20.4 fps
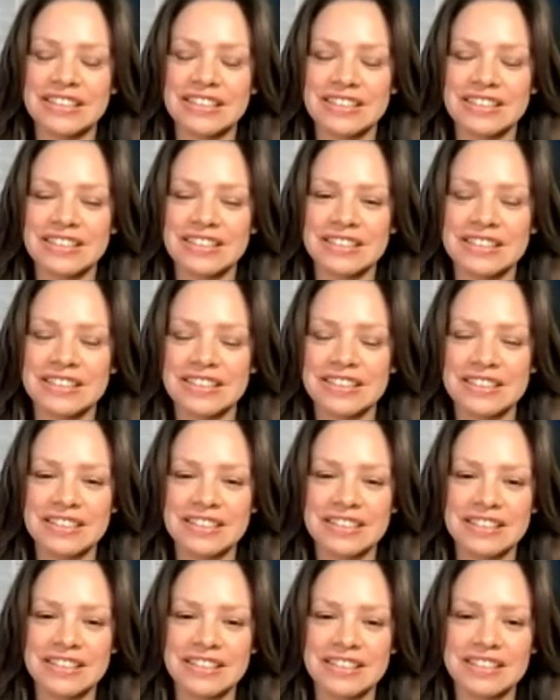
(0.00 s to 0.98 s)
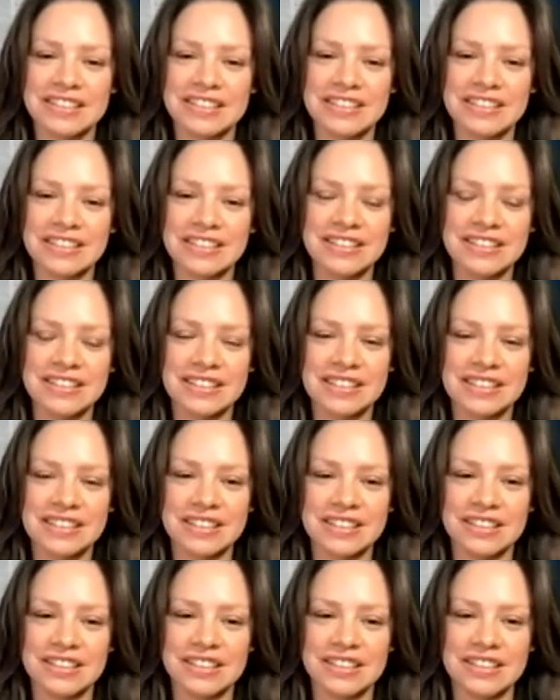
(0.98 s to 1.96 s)

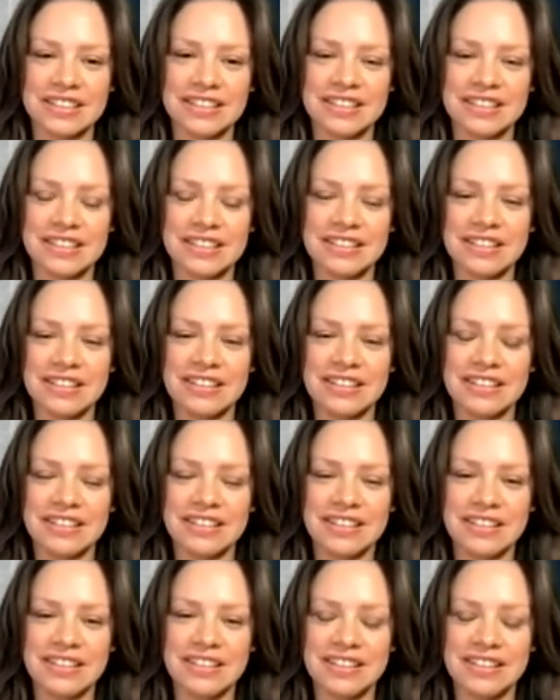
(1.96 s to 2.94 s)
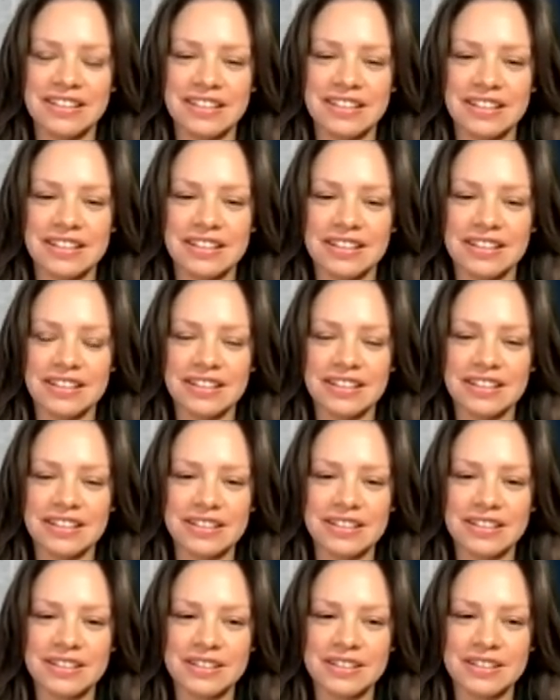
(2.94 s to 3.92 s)

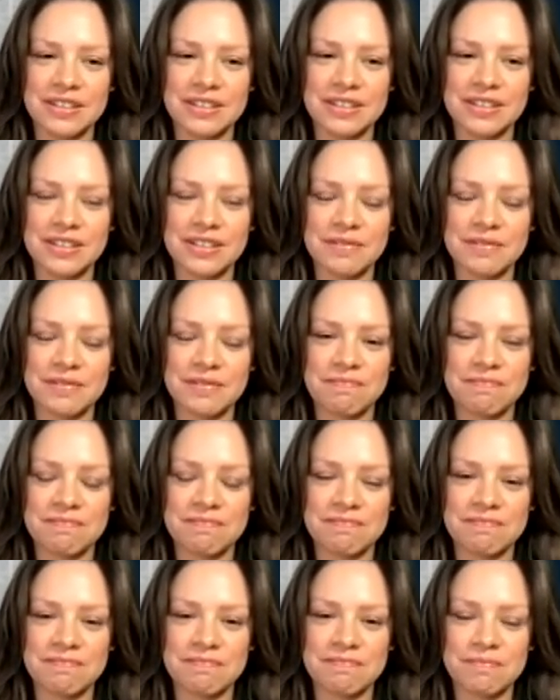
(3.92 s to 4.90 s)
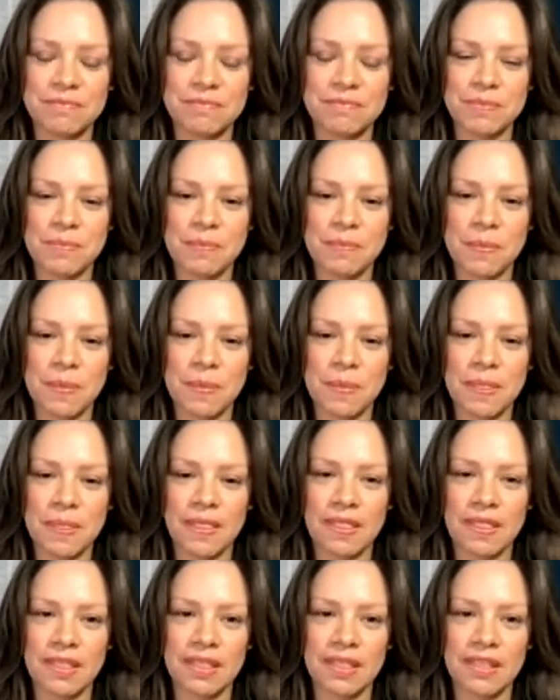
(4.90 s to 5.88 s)

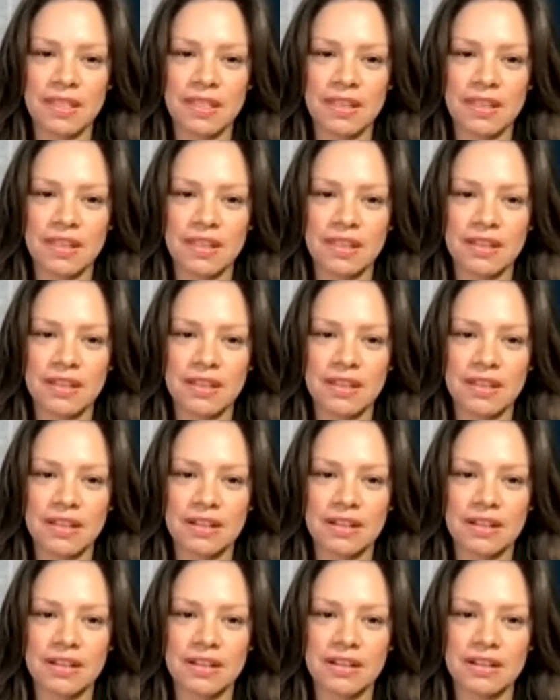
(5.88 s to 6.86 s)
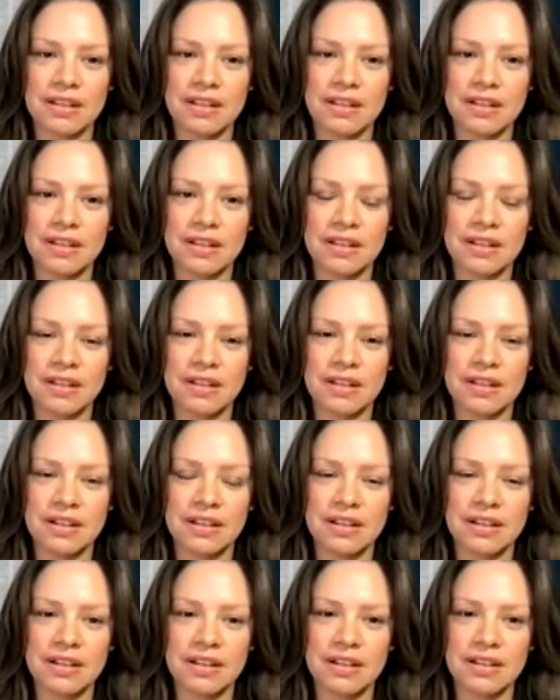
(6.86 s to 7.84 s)

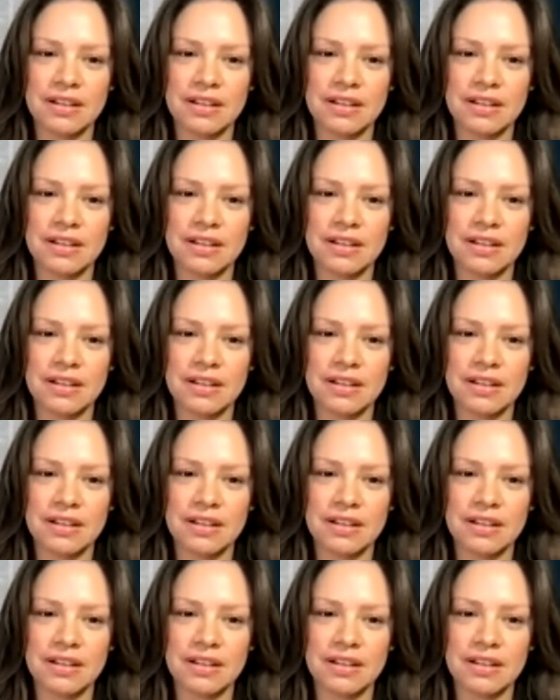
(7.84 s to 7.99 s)
The person shown says nothing.